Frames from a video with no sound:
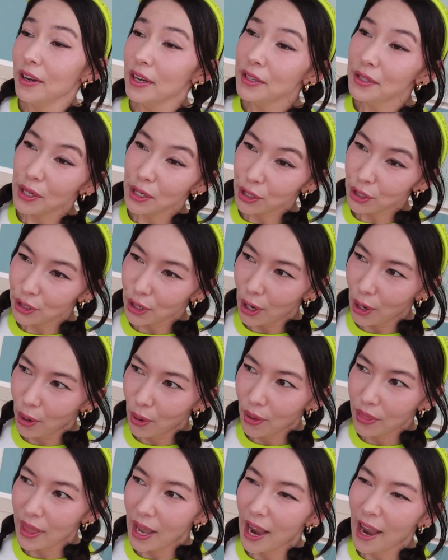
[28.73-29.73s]
is a
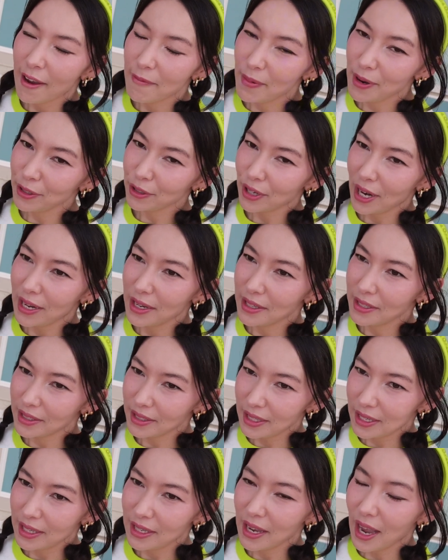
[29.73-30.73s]
show that I have been trying to
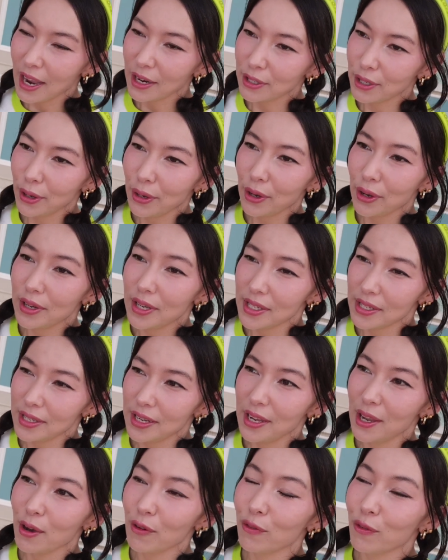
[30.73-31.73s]
see at Tokyo
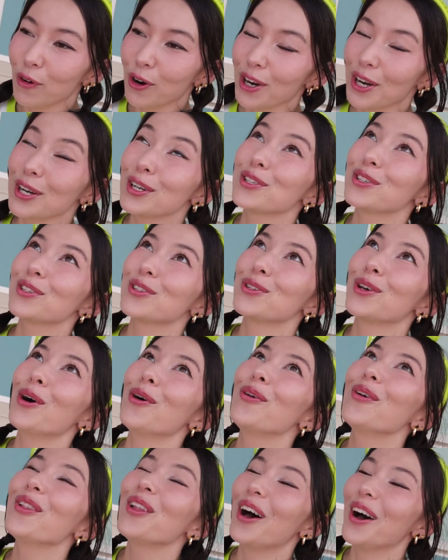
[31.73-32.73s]
Disney for
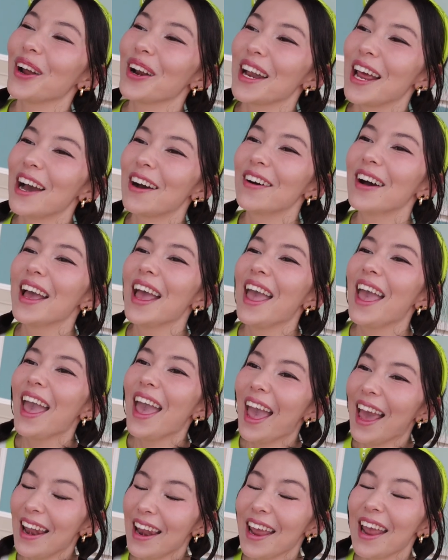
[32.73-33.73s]
so long now,
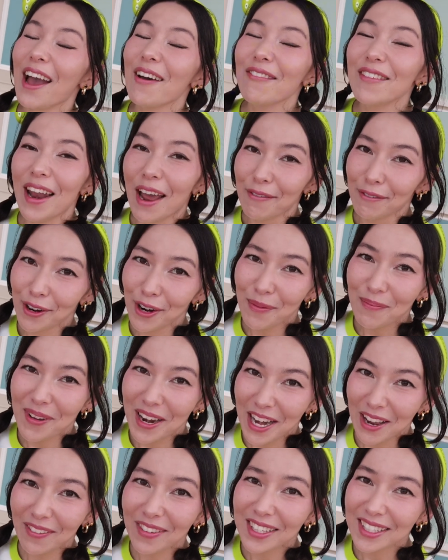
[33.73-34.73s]
and I have never
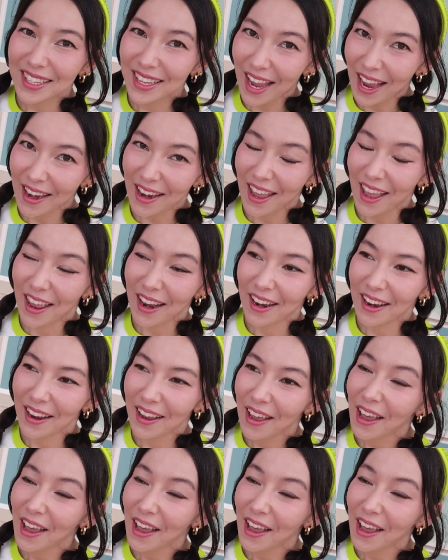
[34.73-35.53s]
been able to get in,